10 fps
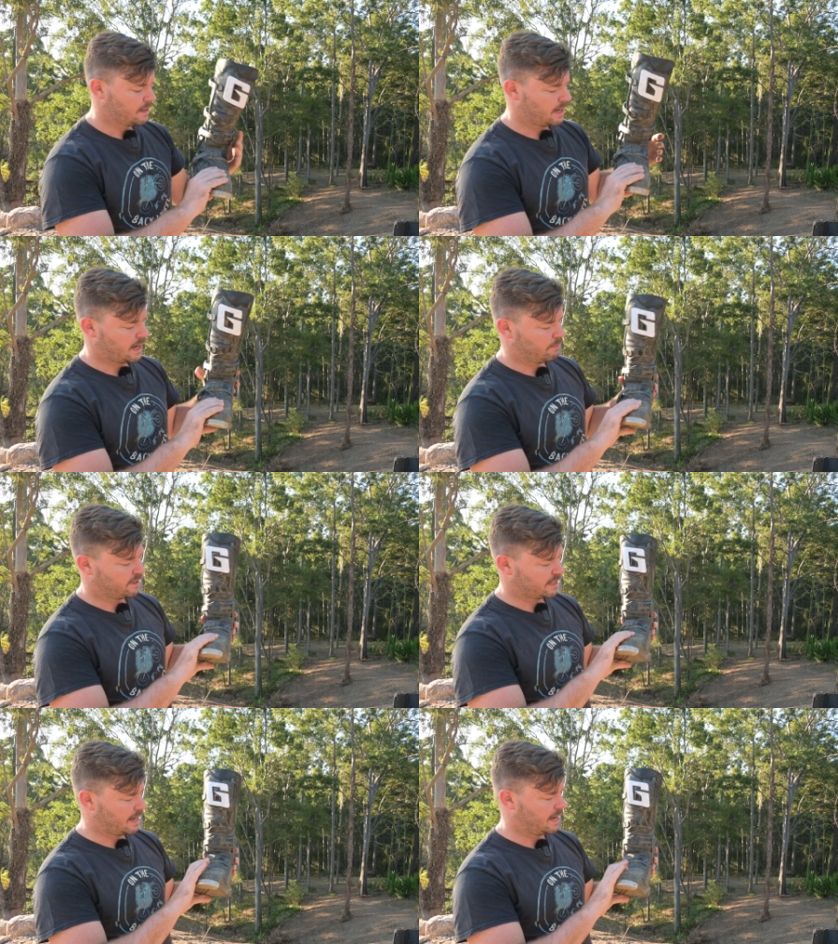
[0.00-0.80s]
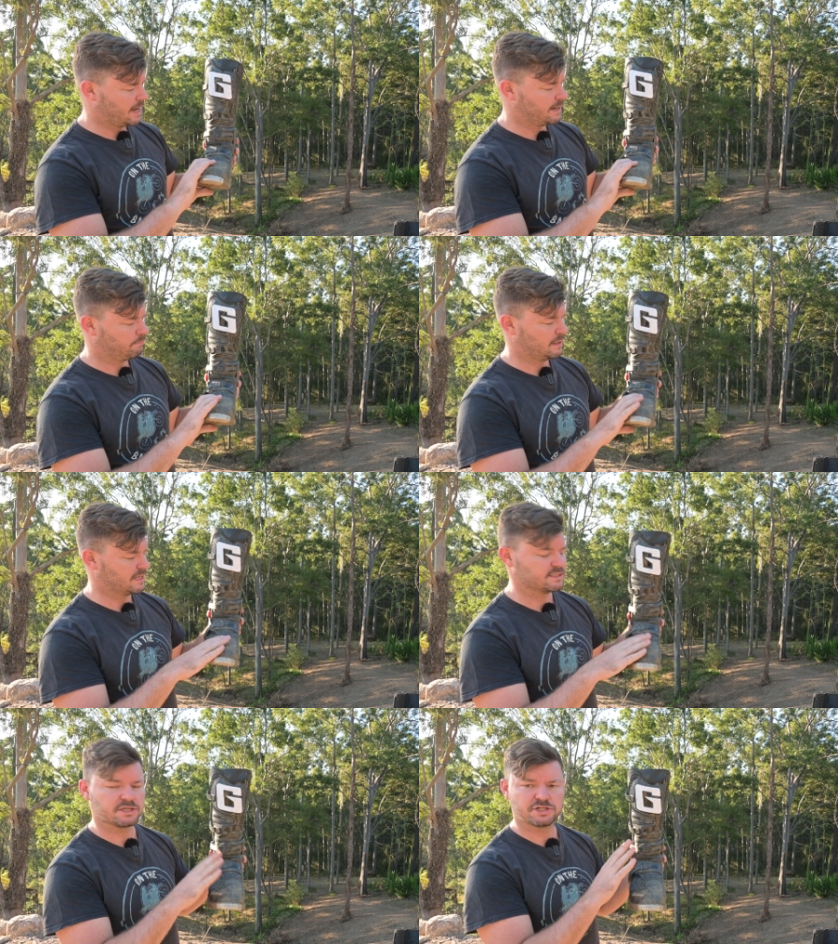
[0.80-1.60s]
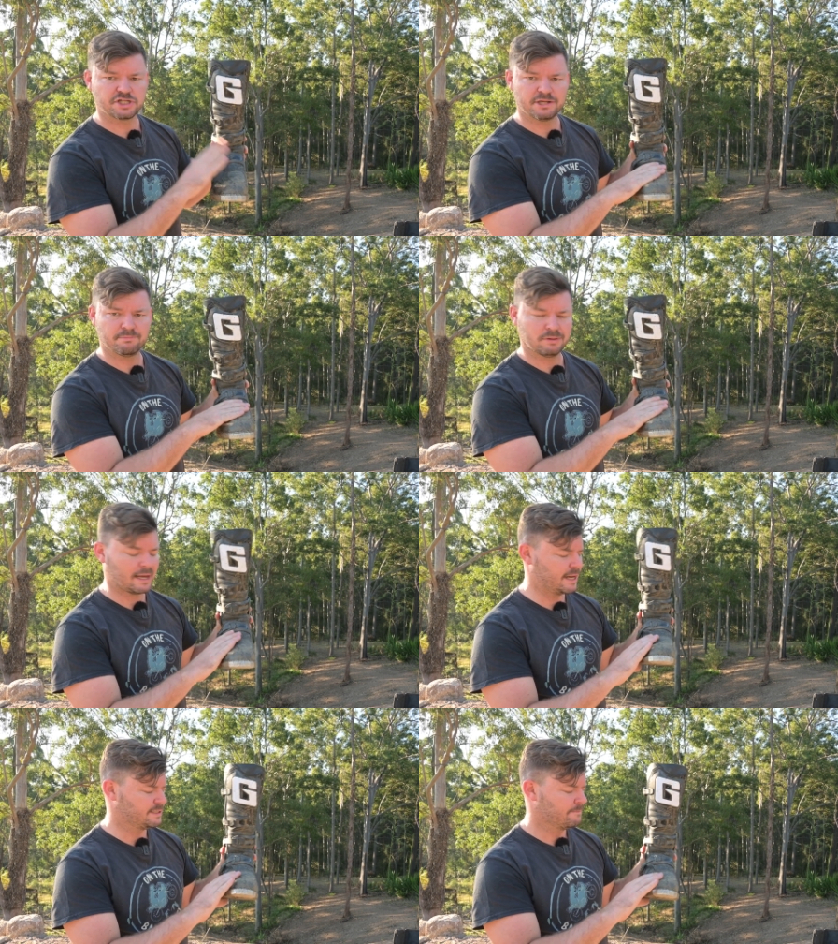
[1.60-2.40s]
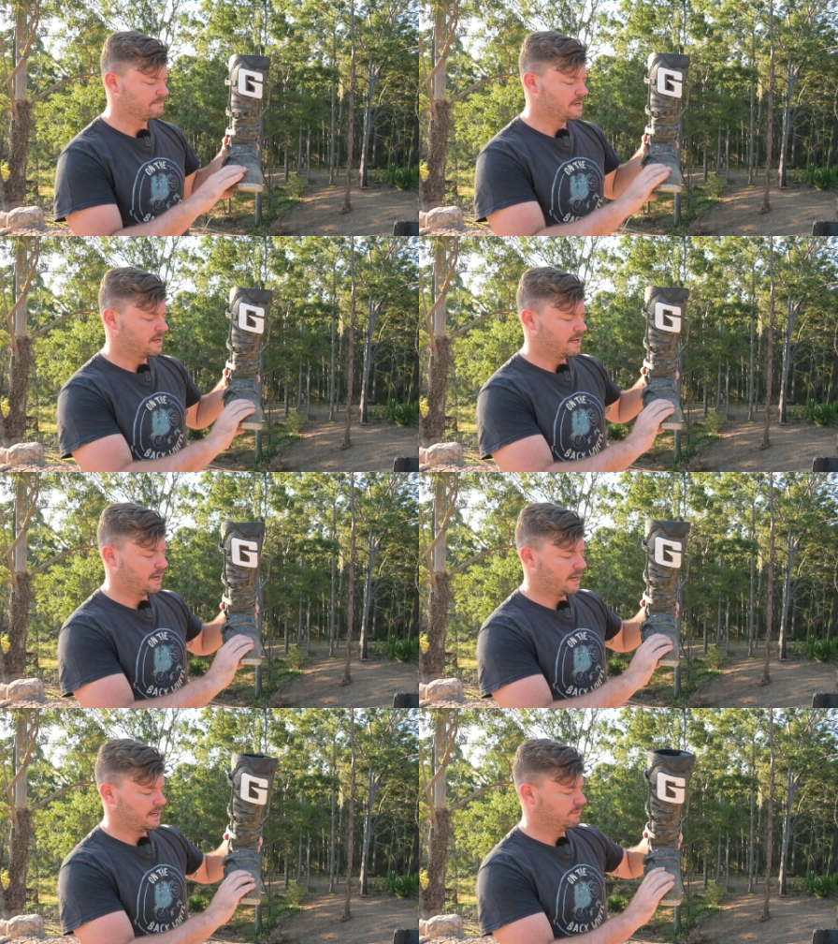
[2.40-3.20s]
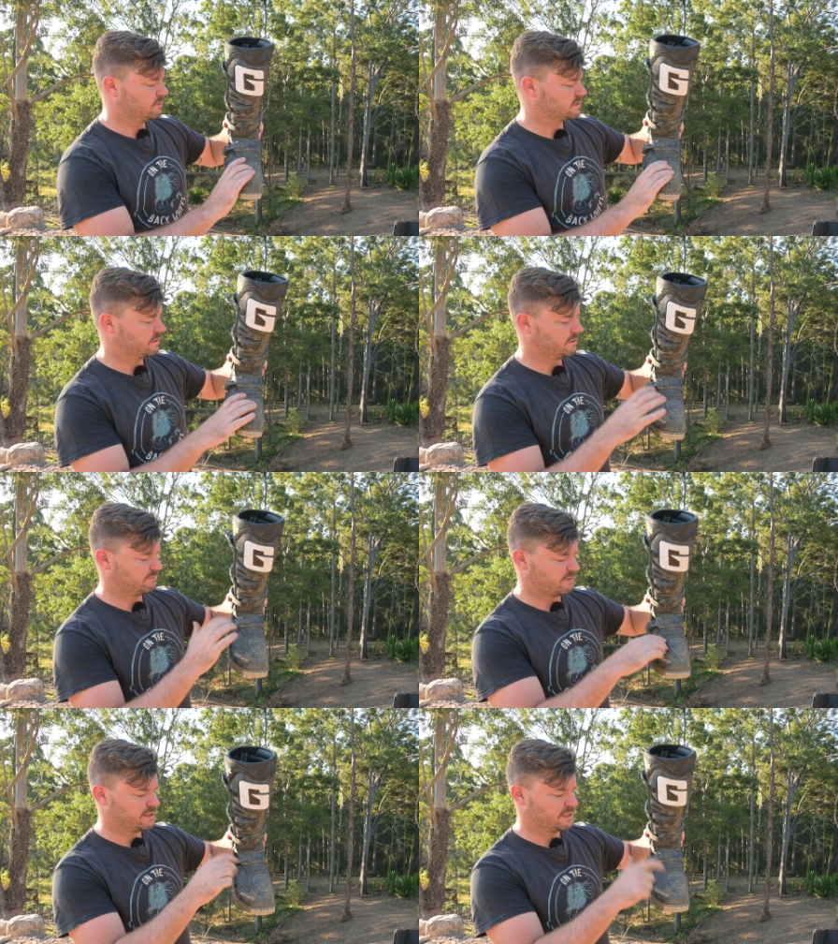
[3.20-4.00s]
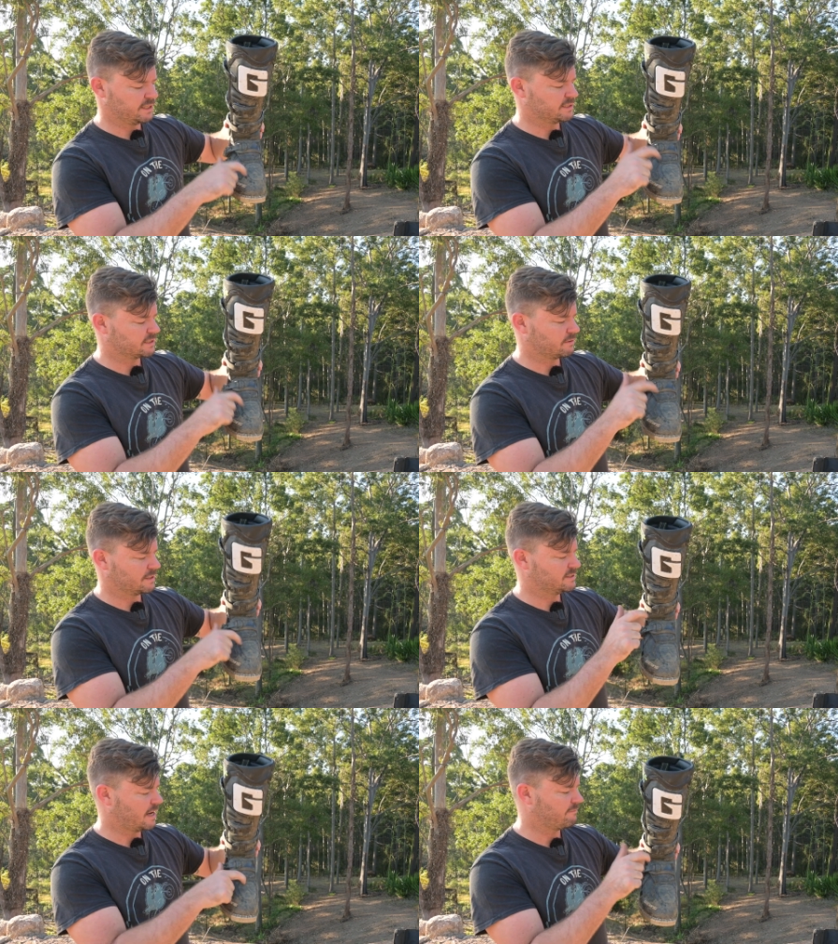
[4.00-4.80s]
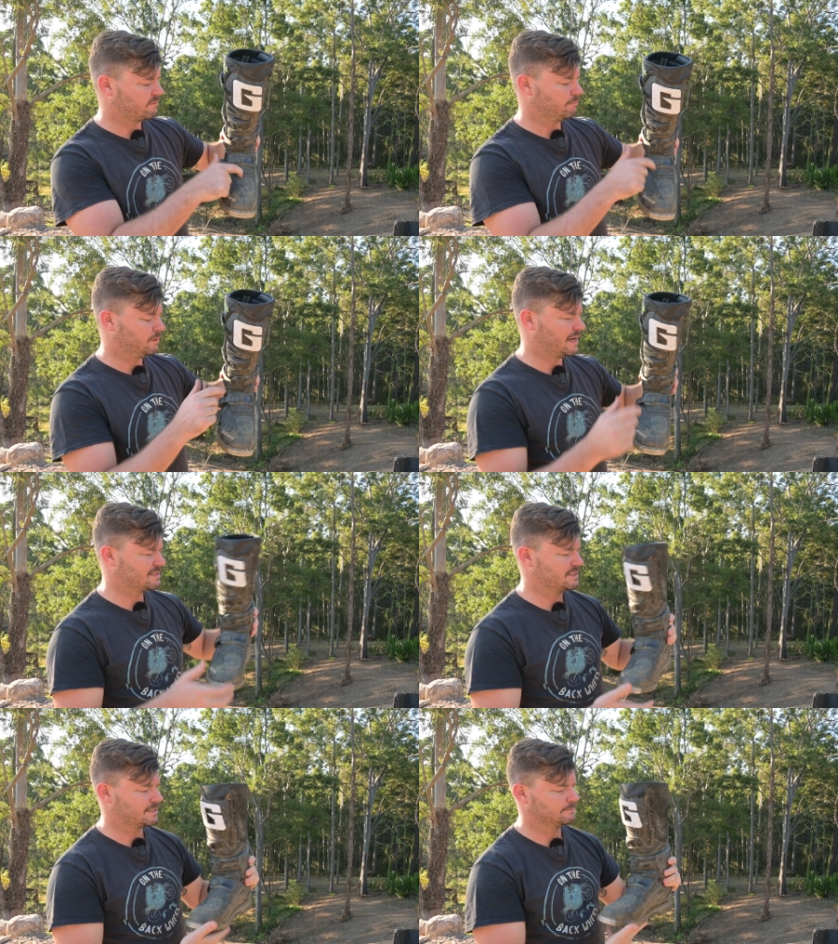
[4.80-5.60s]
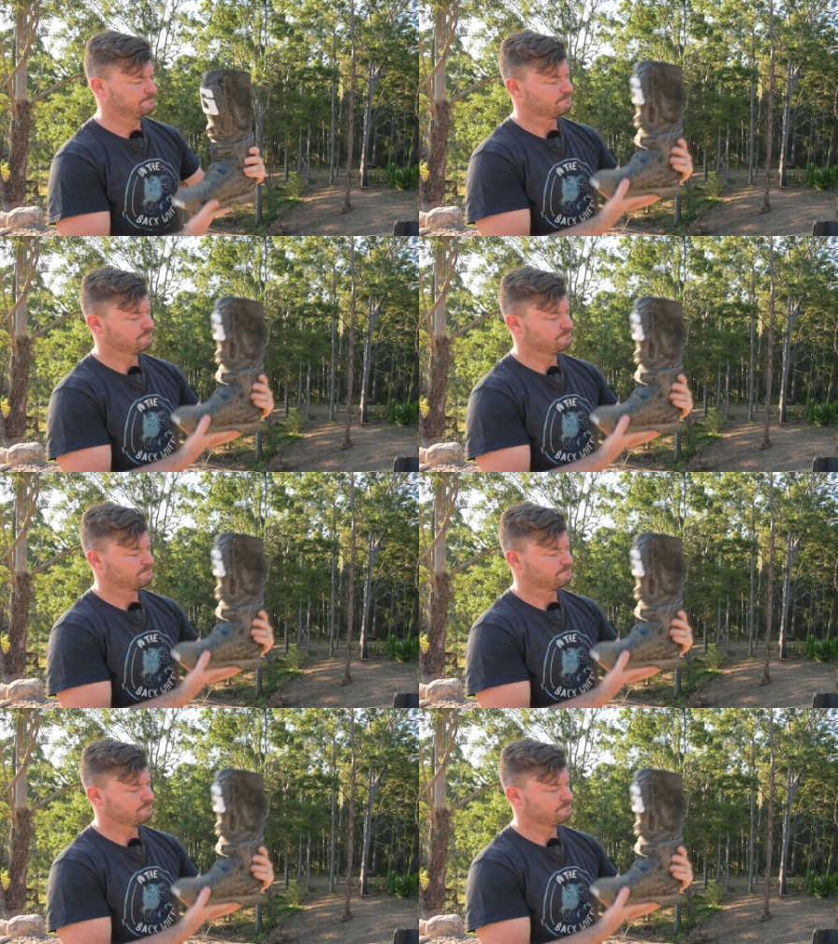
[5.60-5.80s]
We've got a hard plastic shin plate, and also on the front here, this is kind of toughened plastic.